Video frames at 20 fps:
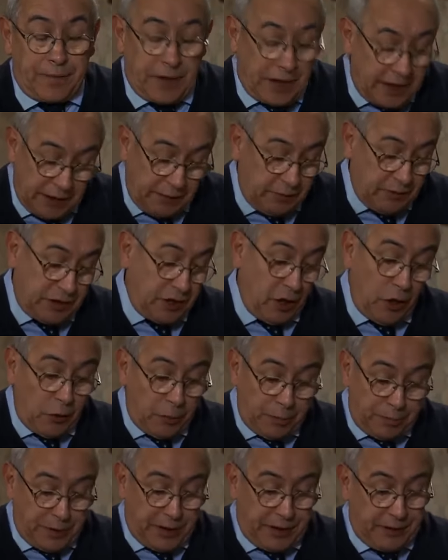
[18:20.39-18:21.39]
And I was
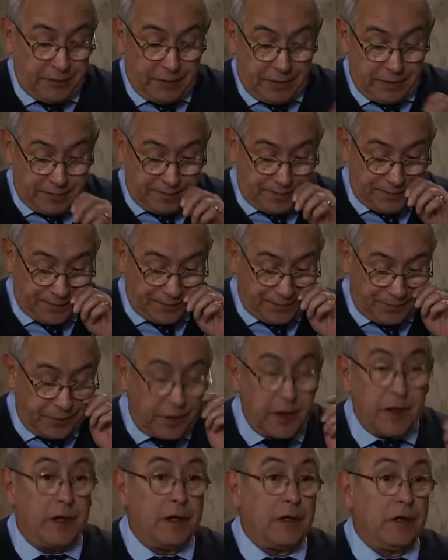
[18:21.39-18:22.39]
hoping, well,
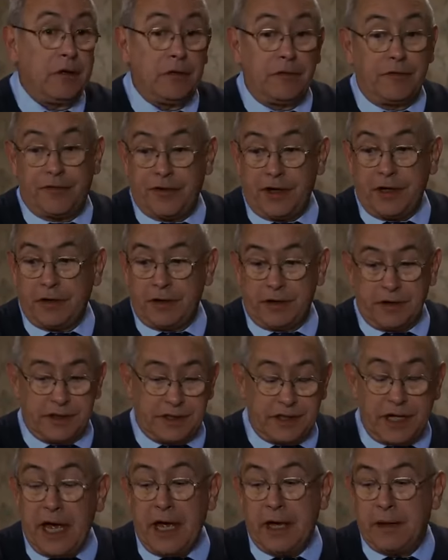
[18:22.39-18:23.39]
you'd feel the
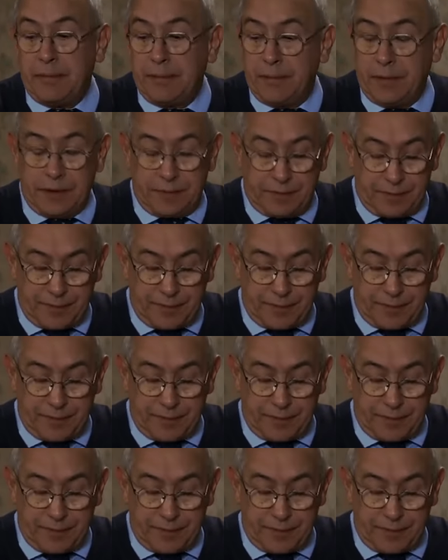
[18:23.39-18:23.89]
same, but...